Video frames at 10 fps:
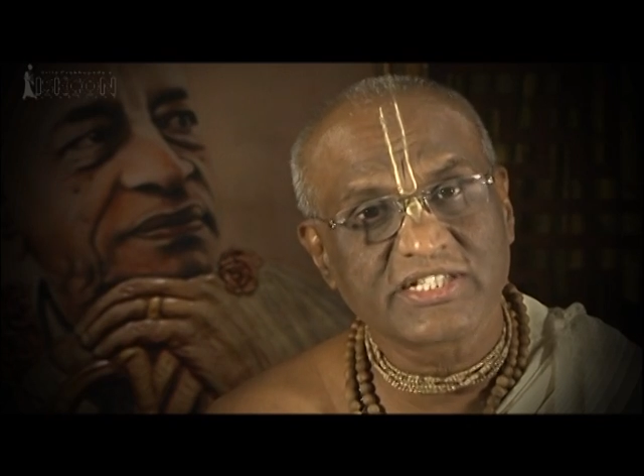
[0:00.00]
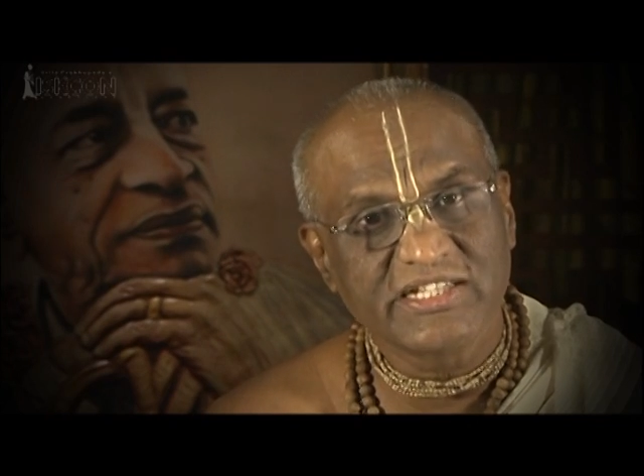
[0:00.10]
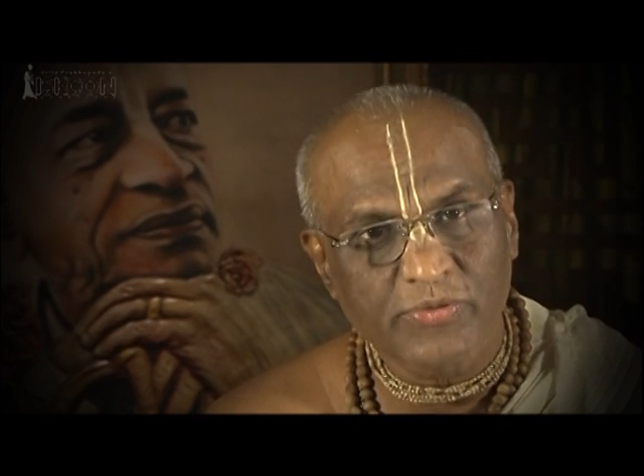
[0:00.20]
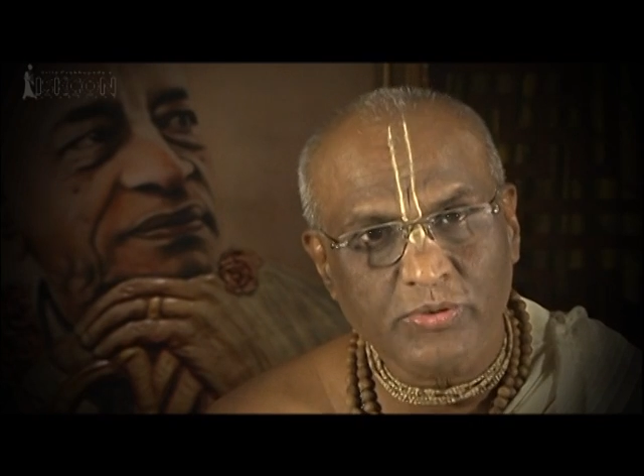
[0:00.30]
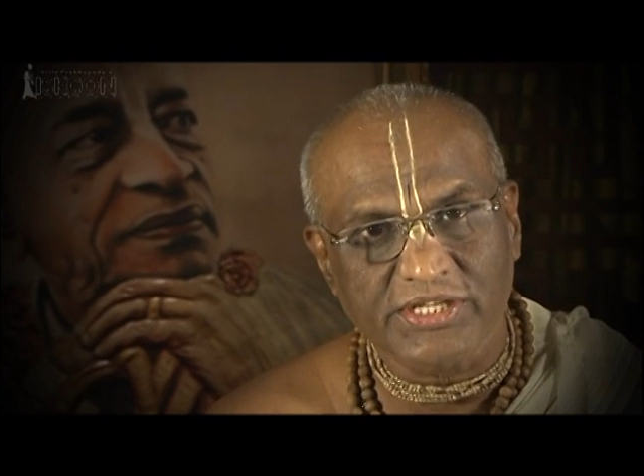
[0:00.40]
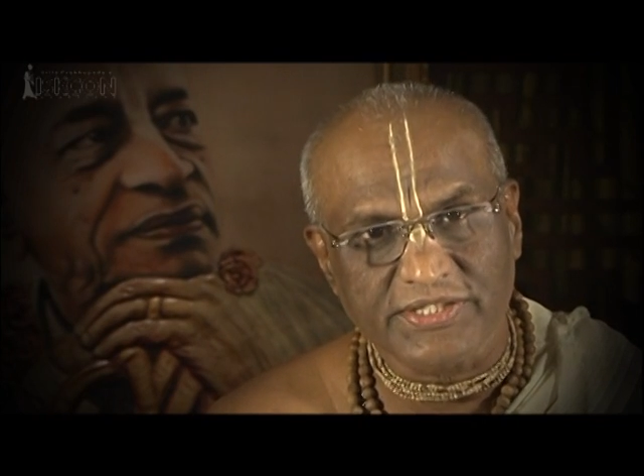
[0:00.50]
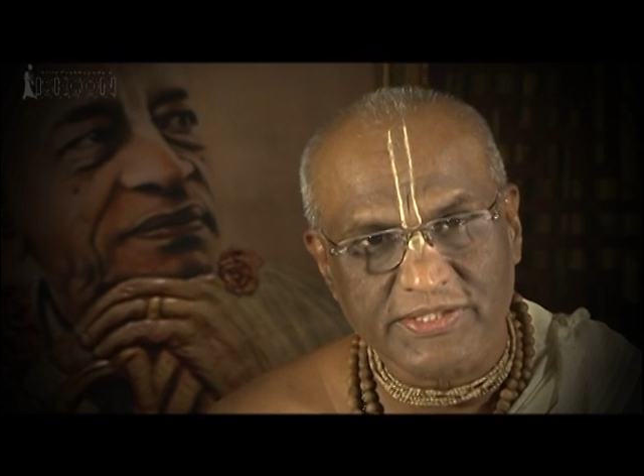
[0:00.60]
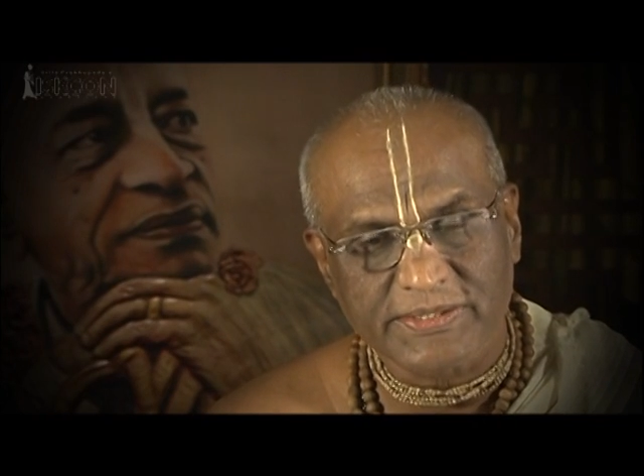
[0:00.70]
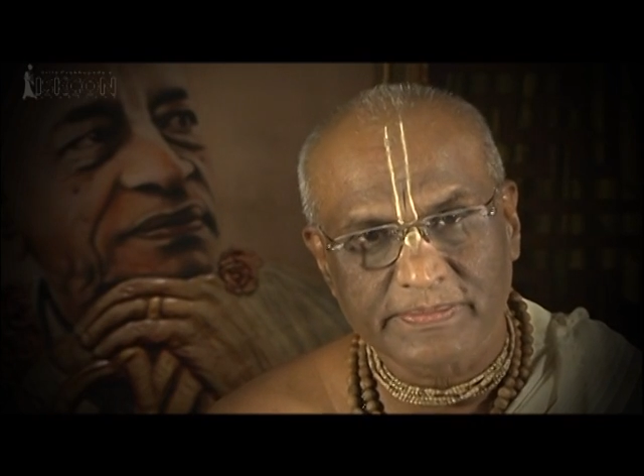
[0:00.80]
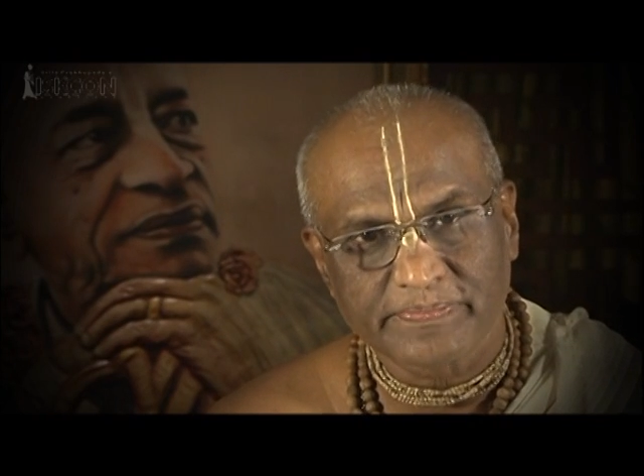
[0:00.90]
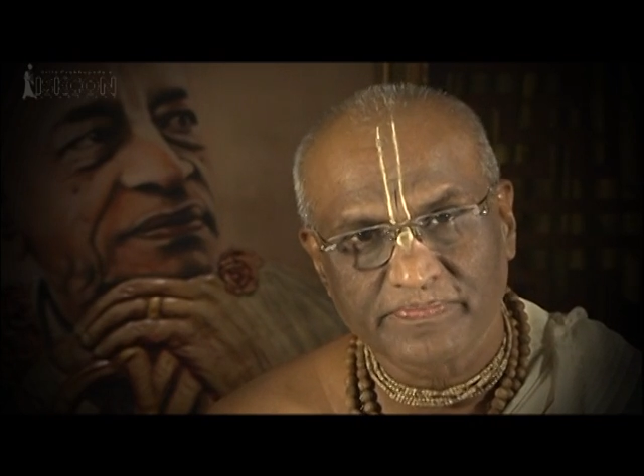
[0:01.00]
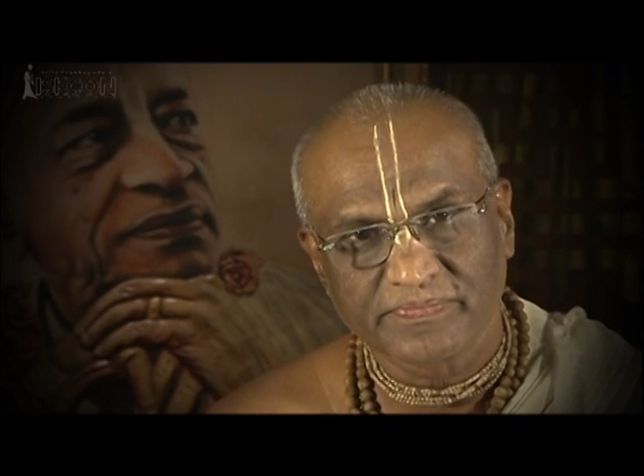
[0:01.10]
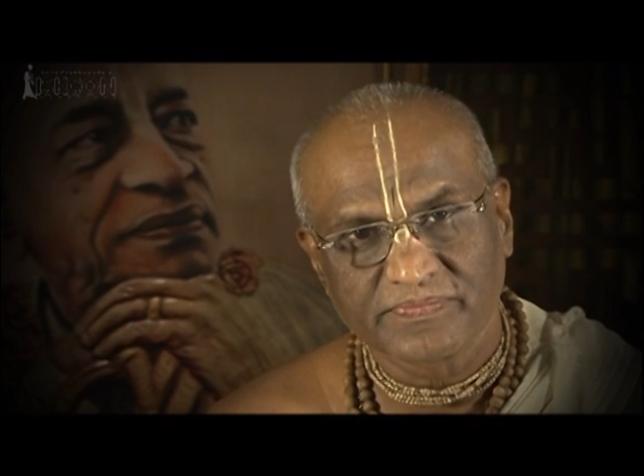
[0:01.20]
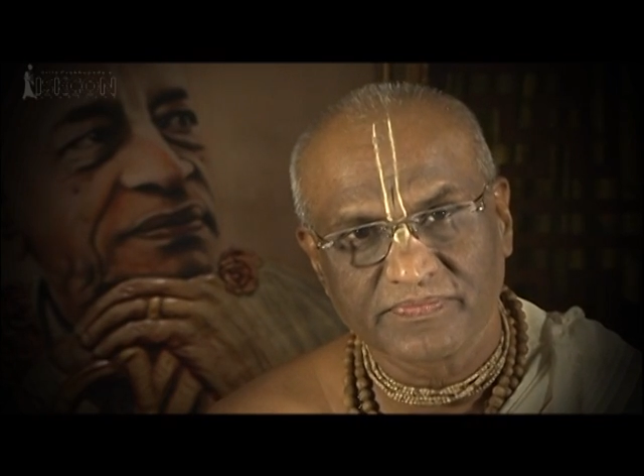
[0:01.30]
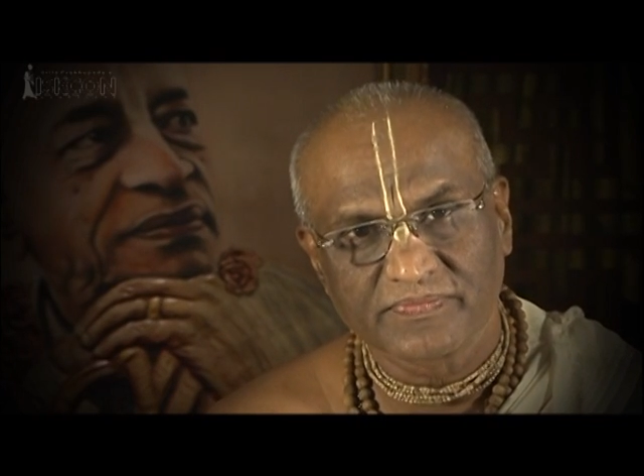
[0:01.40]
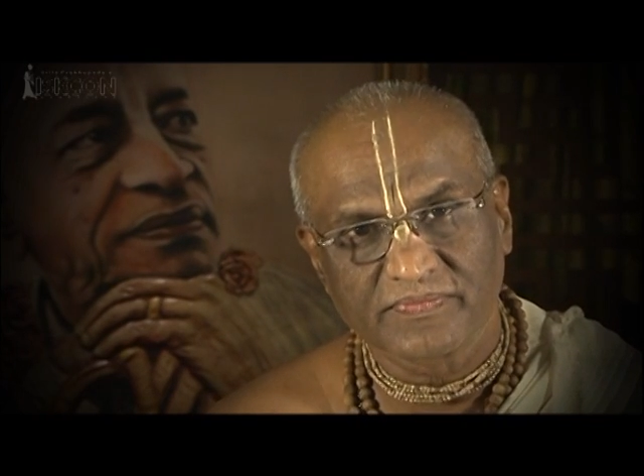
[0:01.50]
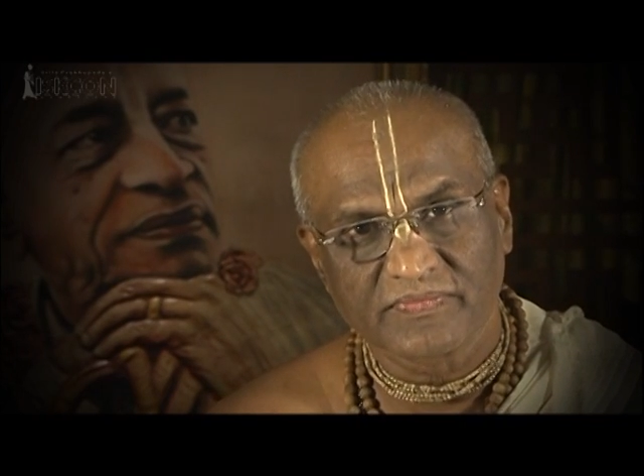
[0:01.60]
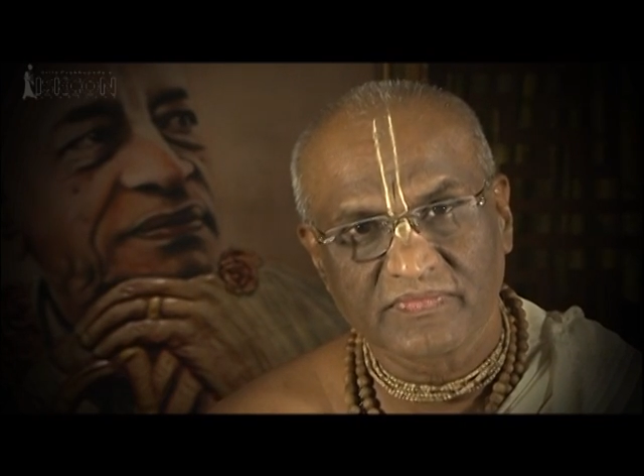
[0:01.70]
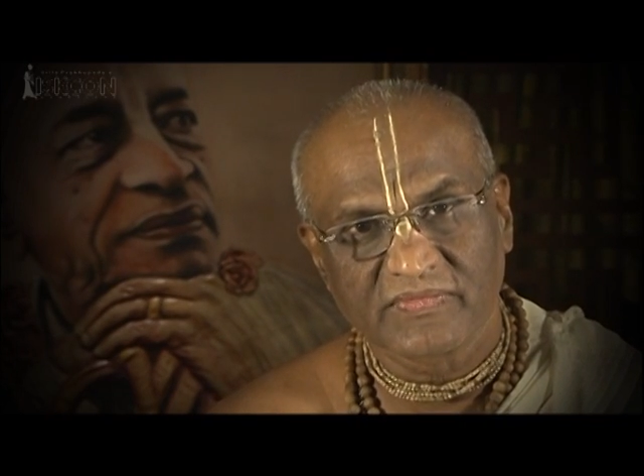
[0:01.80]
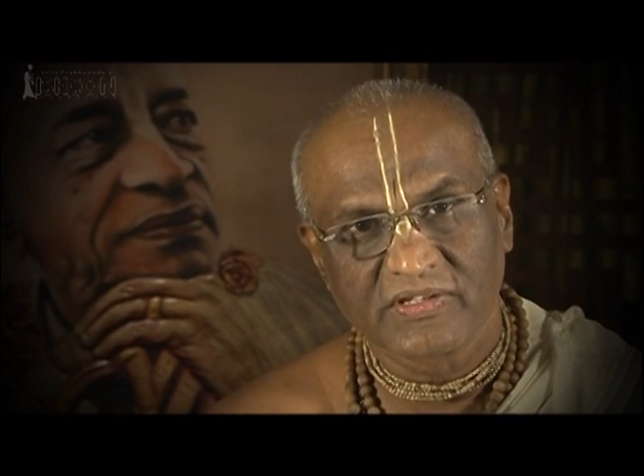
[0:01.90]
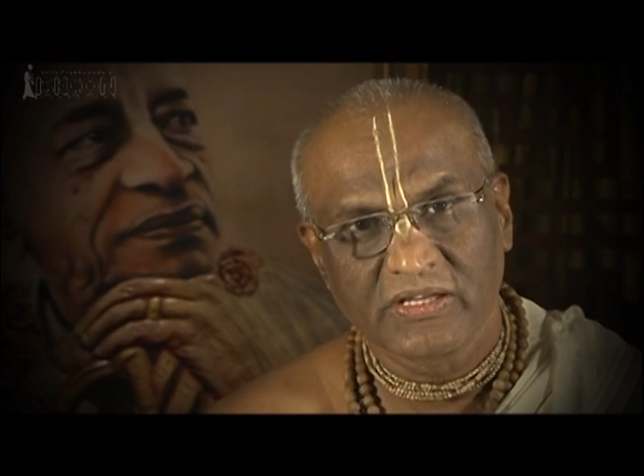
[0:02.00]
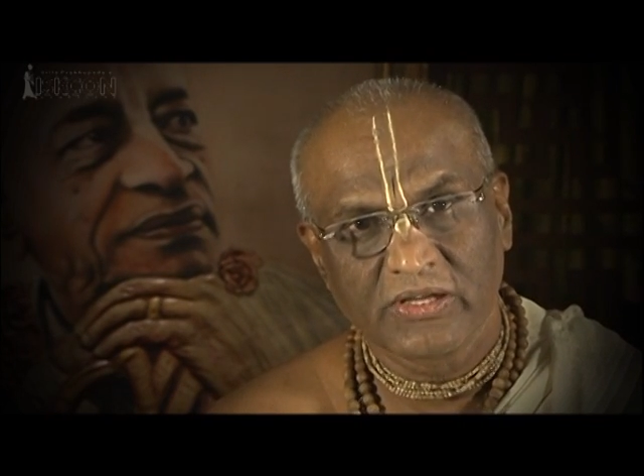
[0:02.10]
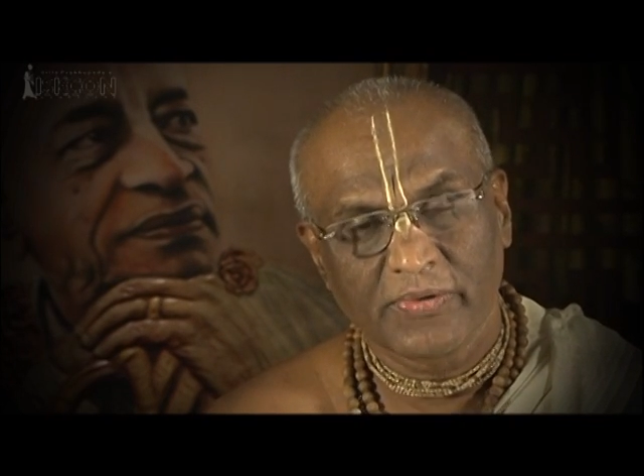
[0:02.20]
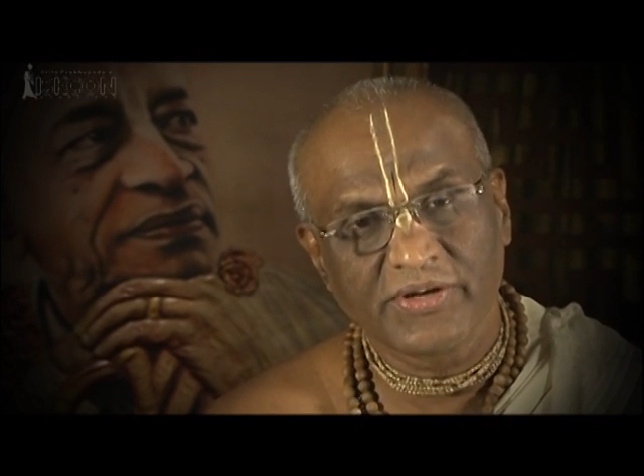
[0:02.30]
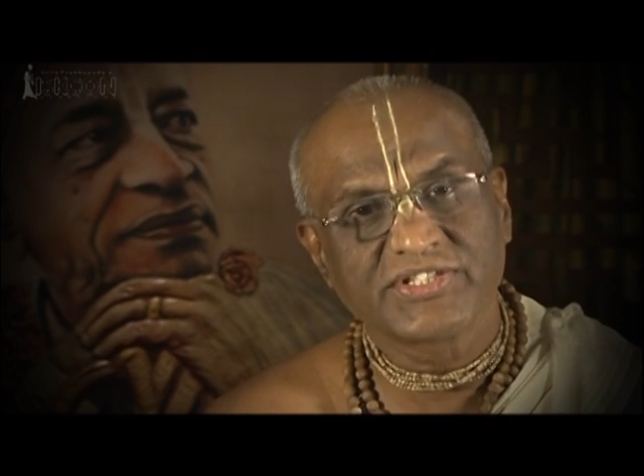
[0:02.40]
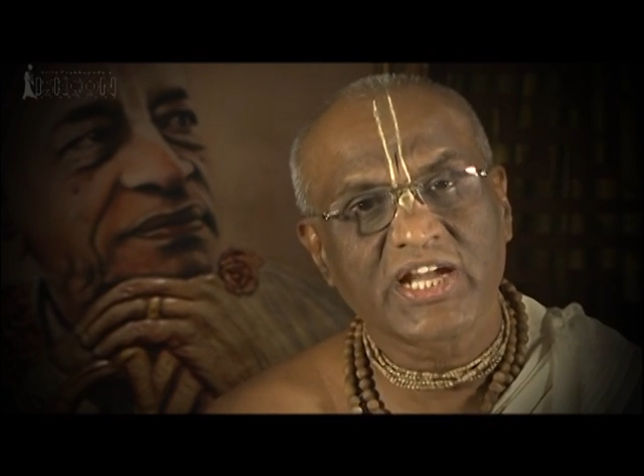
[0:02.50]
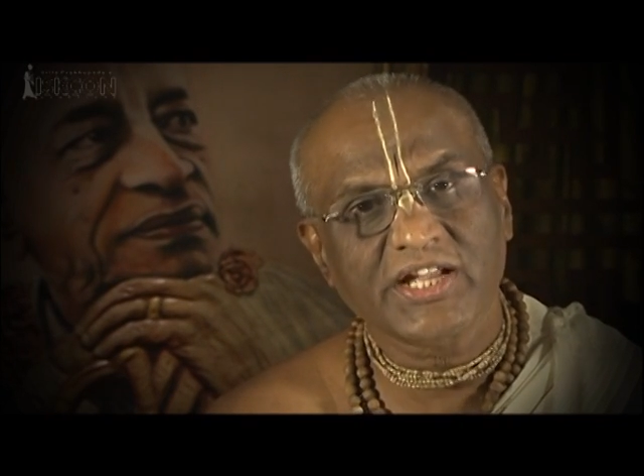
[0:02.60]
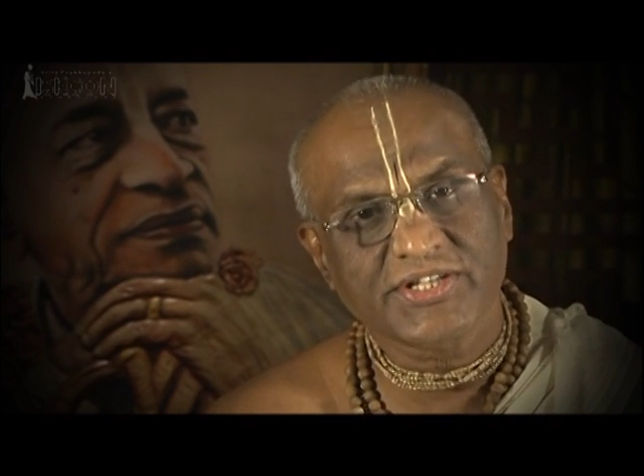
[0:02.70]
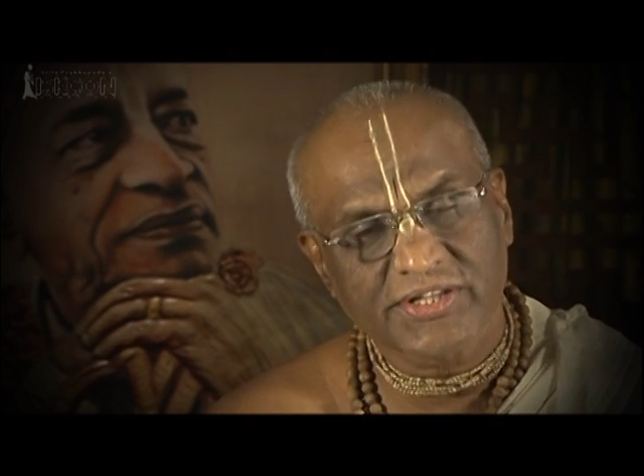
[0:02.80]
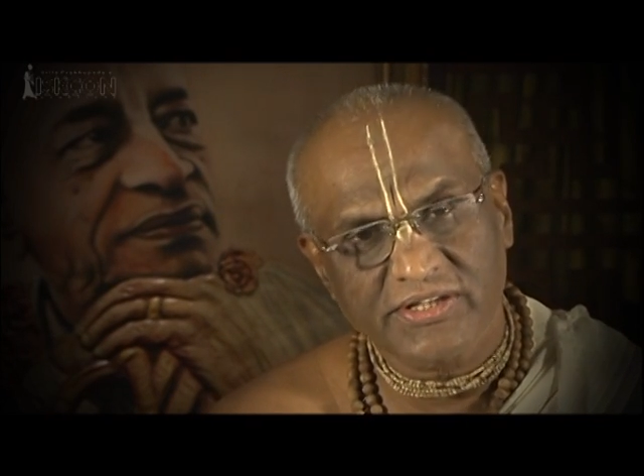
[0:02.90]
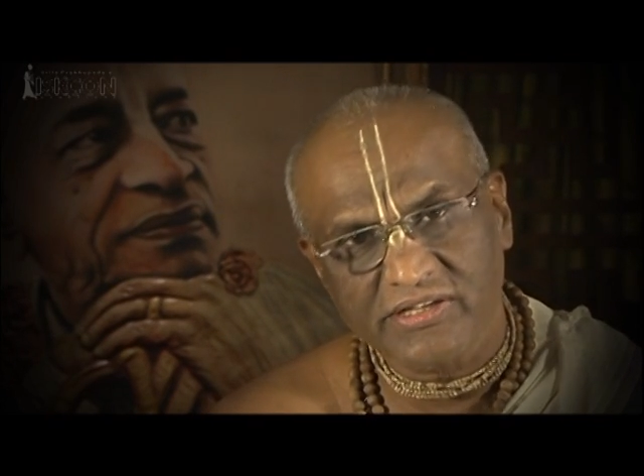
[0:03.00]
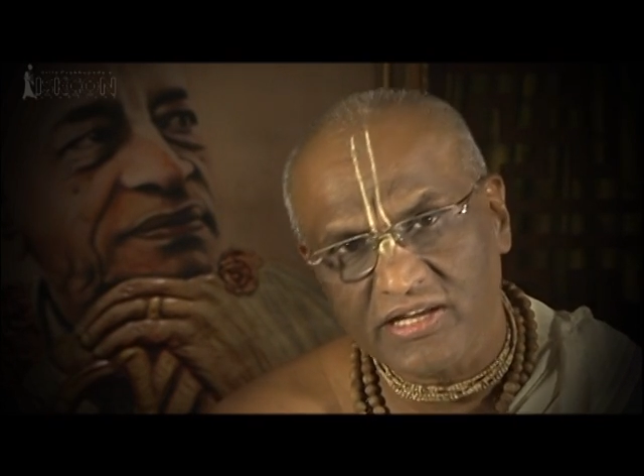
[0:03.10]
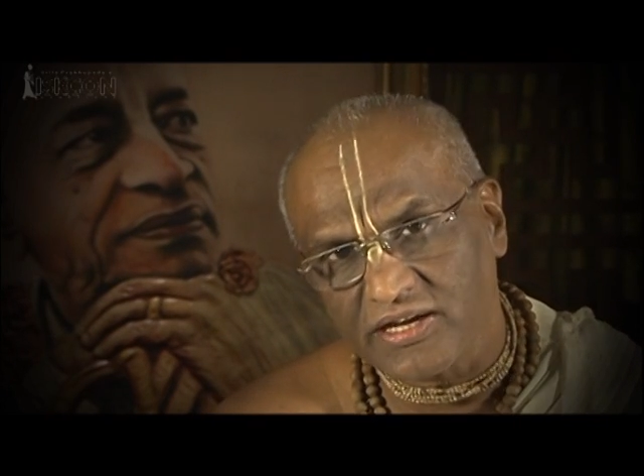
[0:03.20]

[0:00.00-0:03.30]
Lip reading: devotees. One Jagat Chandra